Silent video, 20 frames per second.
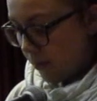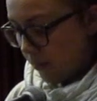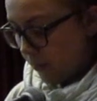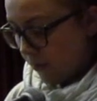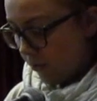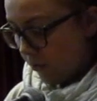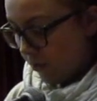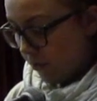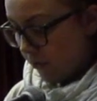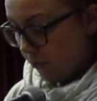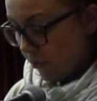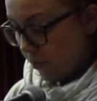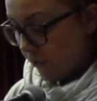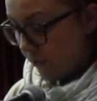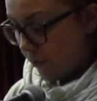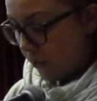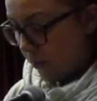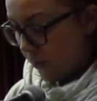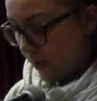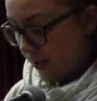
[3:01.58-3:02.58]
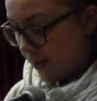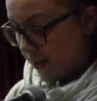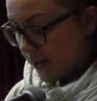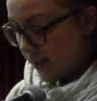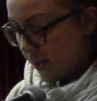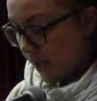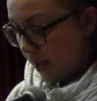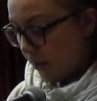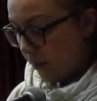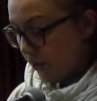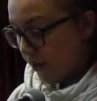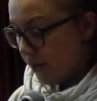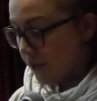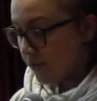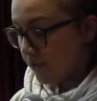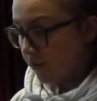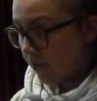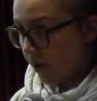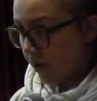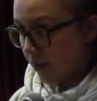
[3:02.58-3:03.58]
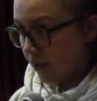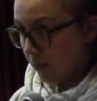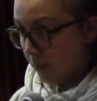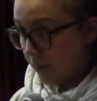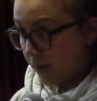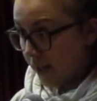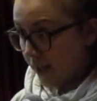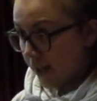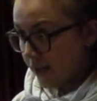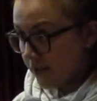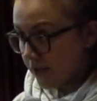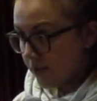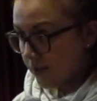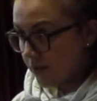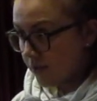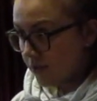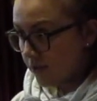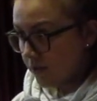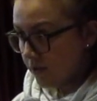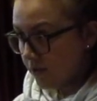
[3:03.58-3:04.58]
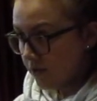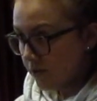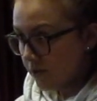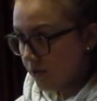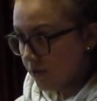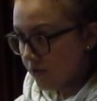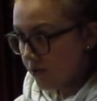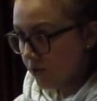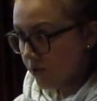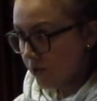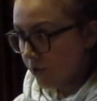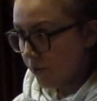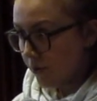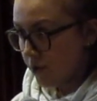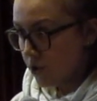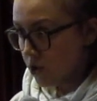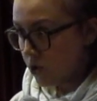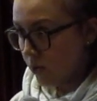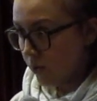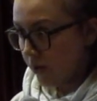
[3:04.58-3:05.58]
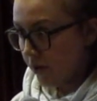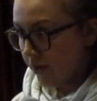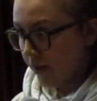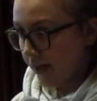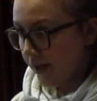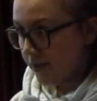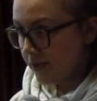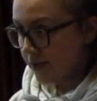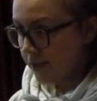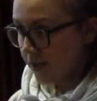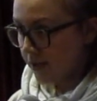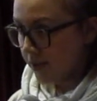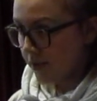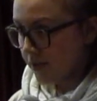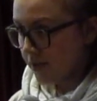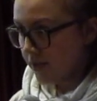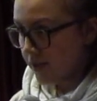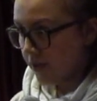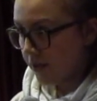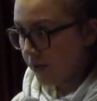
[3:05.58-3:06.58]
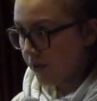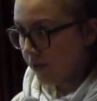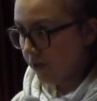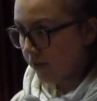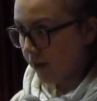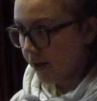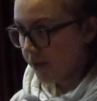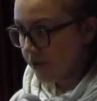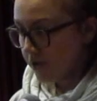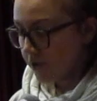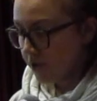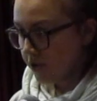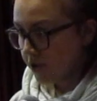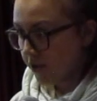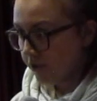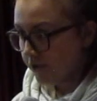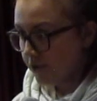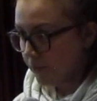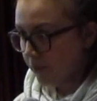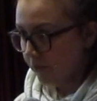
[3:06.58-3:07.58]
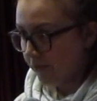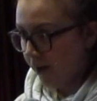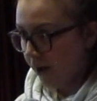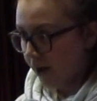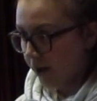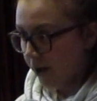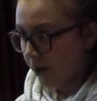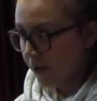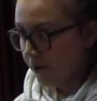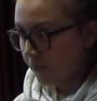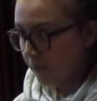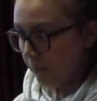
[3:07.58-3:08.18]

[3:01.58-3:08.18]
to be reviewing these cameras and running the plates to ensure that CDC corrects their service provider.